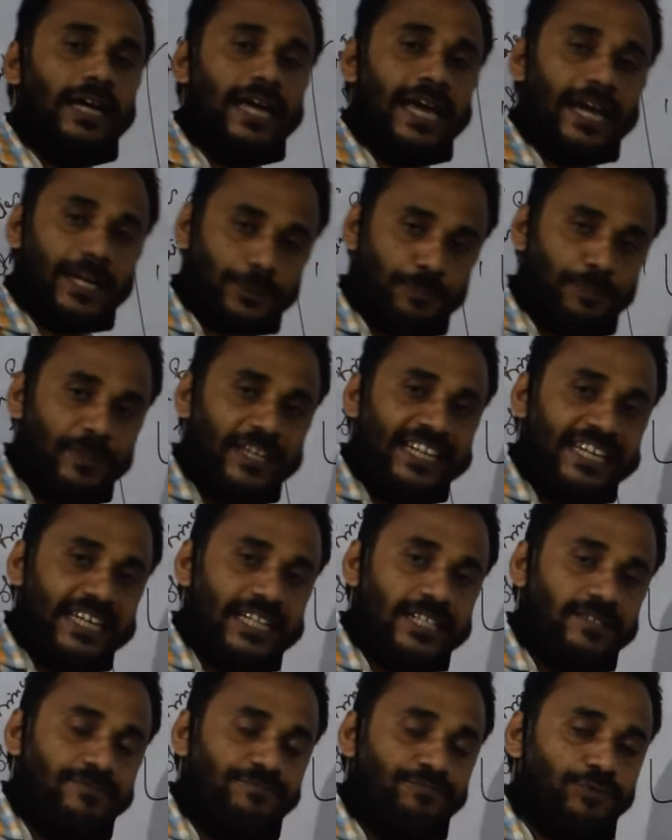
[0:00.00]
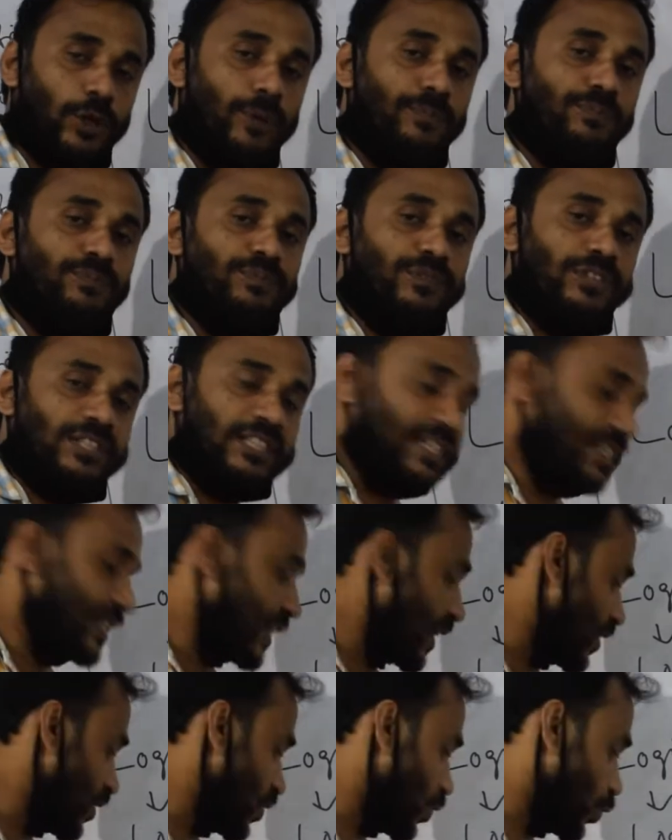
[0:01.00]
experience from, these
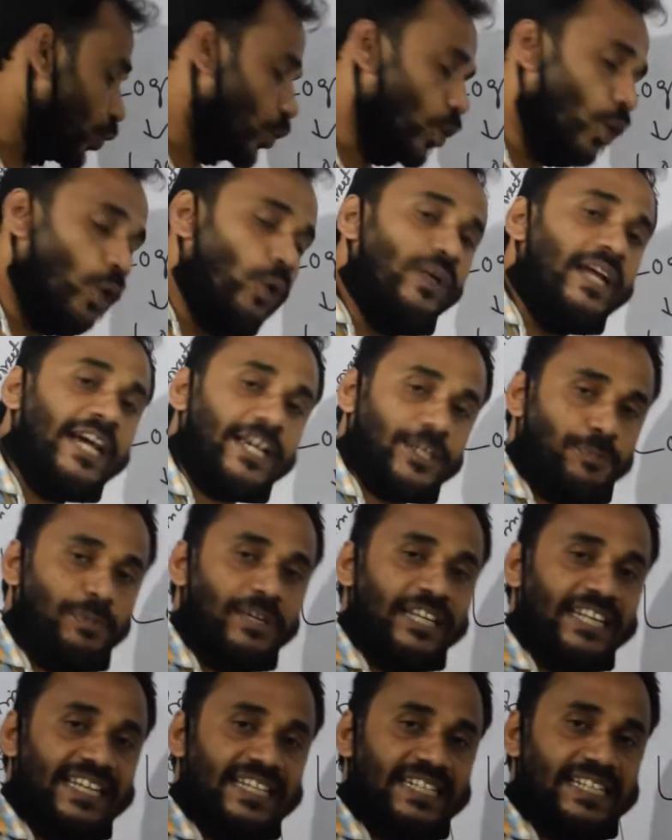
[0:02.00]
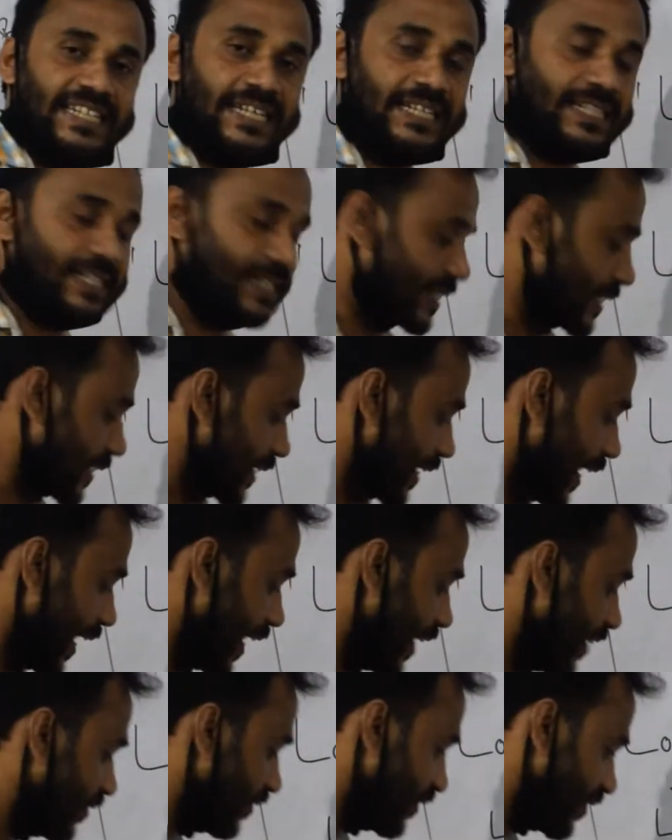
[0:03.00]
are known experiences
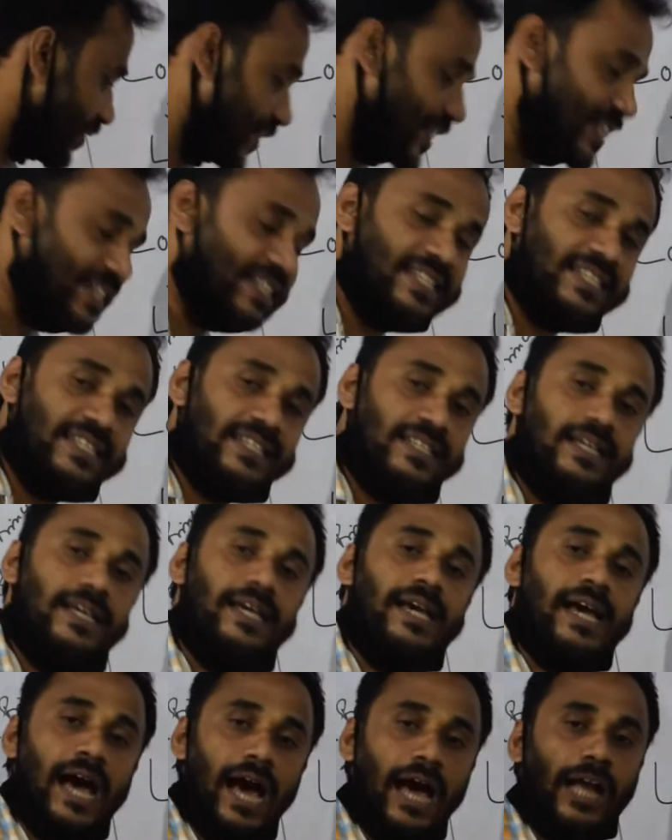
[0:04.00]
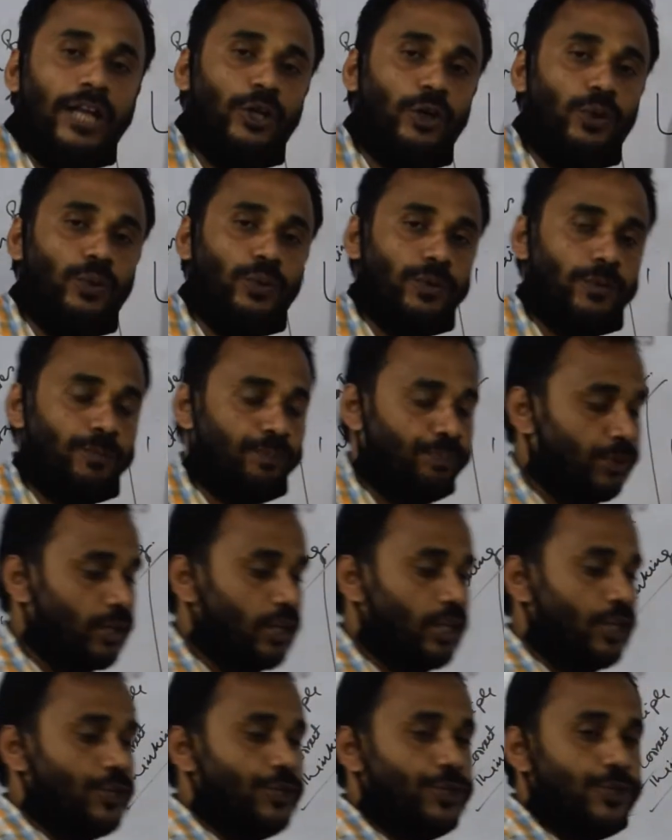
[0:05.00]
and this is
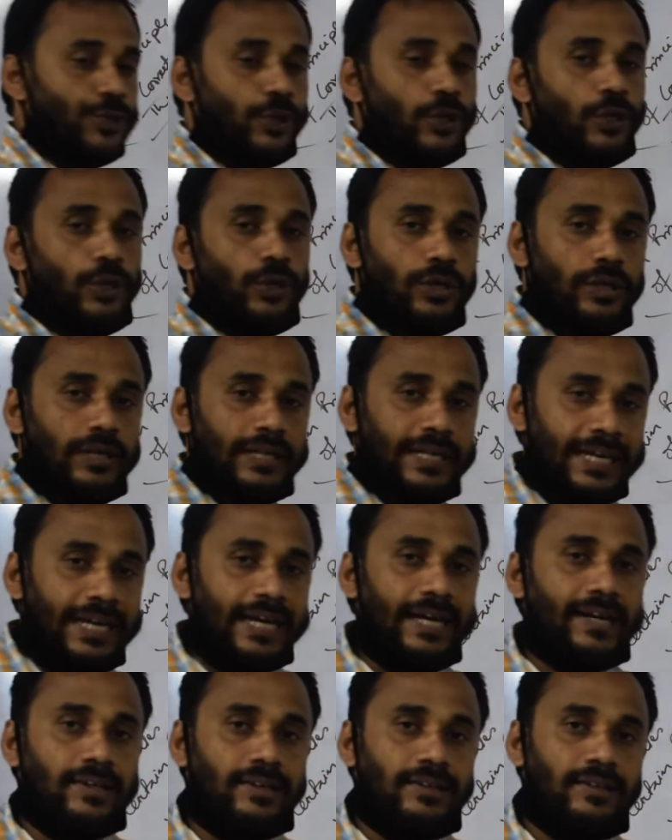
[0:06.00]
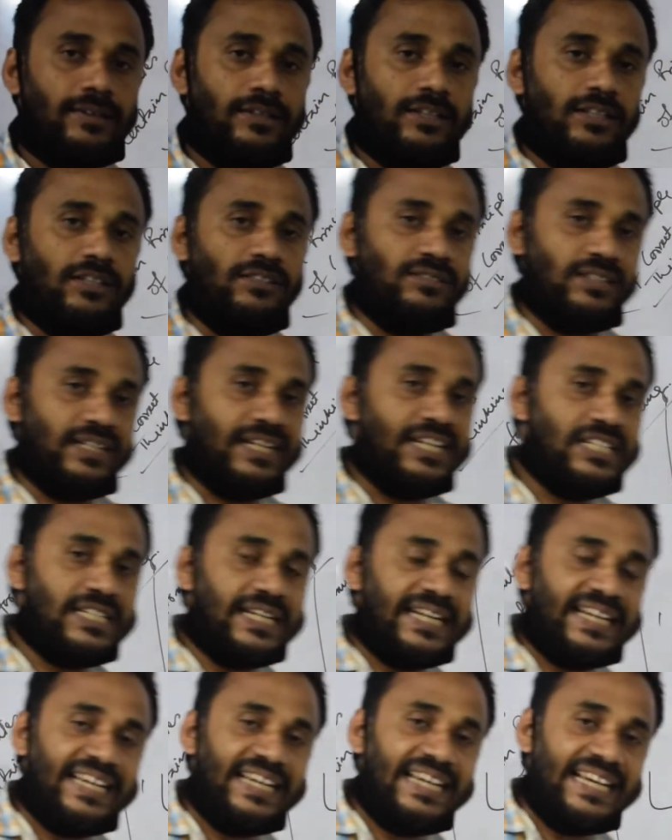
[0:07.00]
unknown. So here the
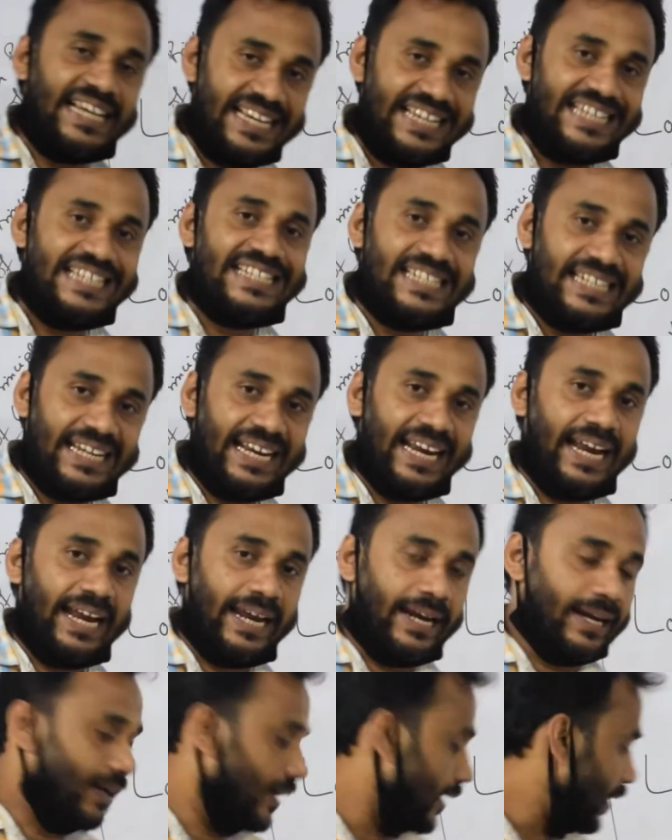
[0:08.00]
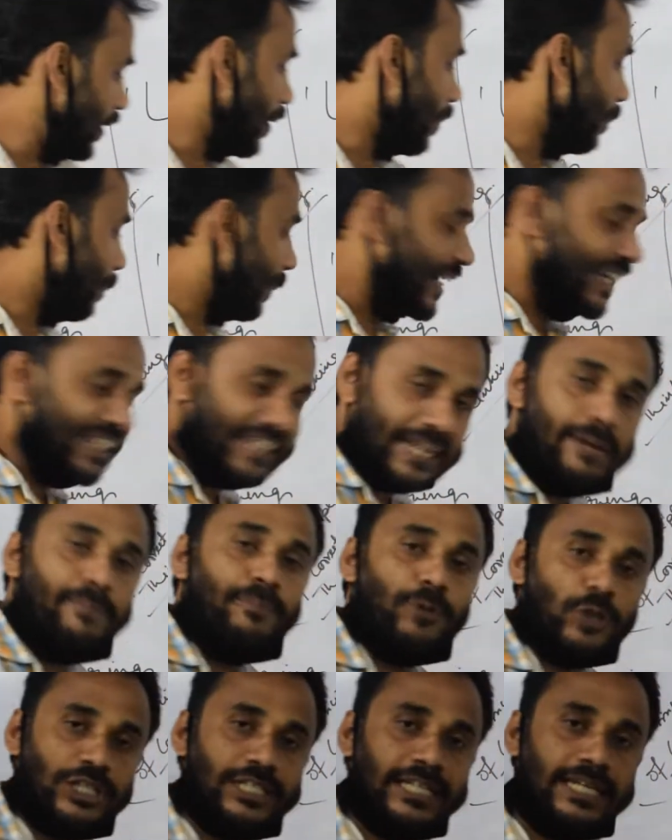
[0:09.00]
reasoning is a mental
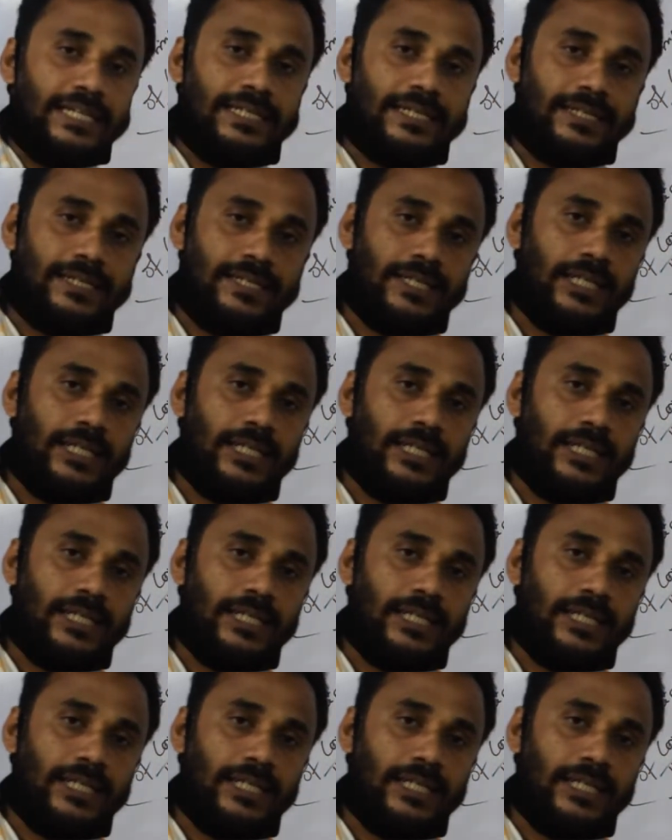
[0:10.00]
process